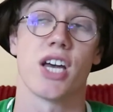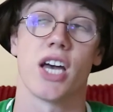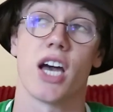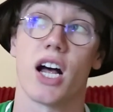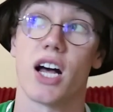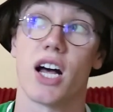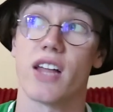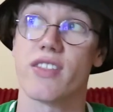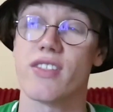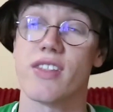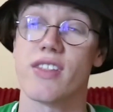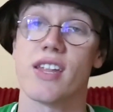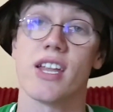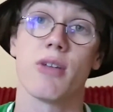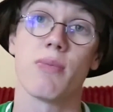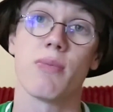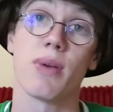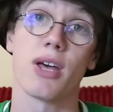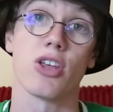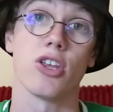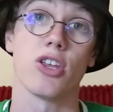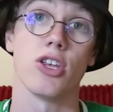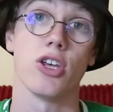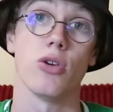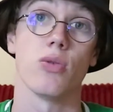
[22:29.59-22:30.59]
I think they need a
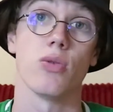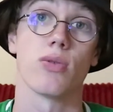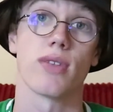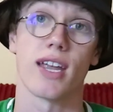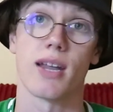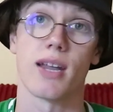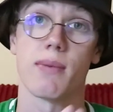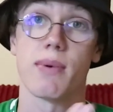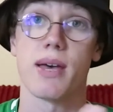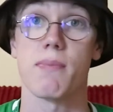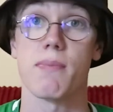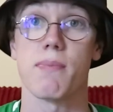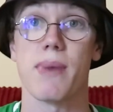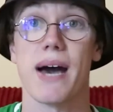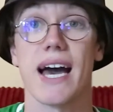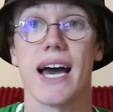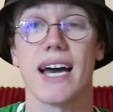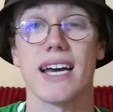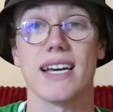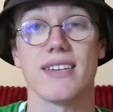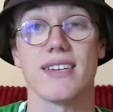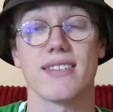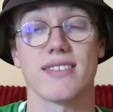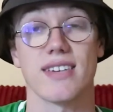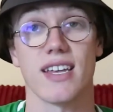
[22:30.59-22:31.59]
bit of youth and a bit of
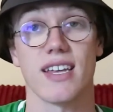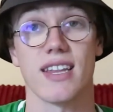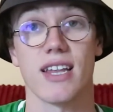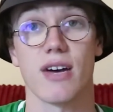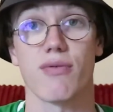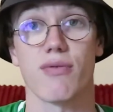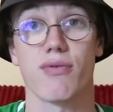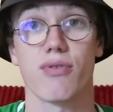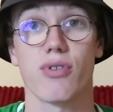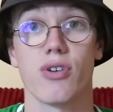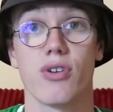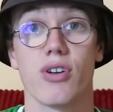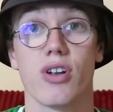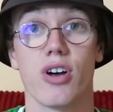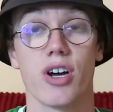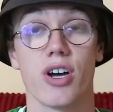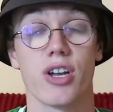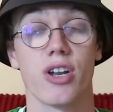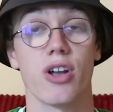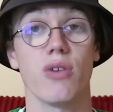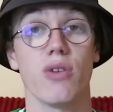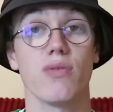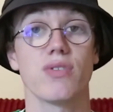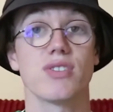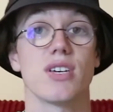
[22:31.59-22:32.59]
pace in that front line.
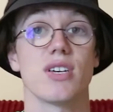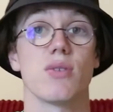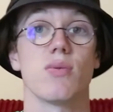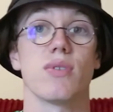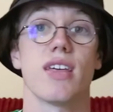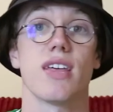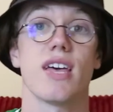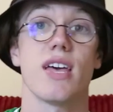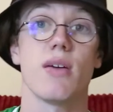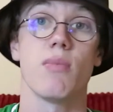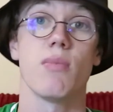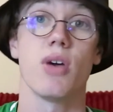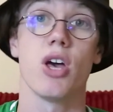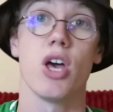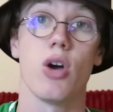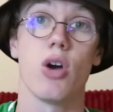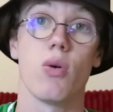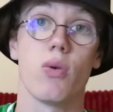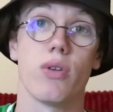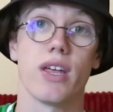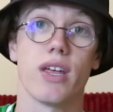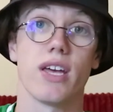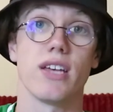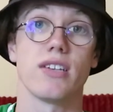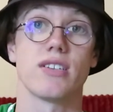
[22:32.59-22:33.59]
Obviously, with him,
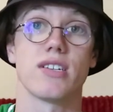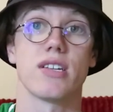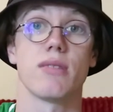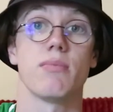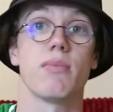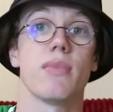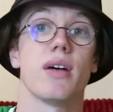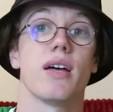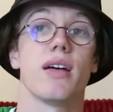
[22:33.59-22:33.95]
with Islam,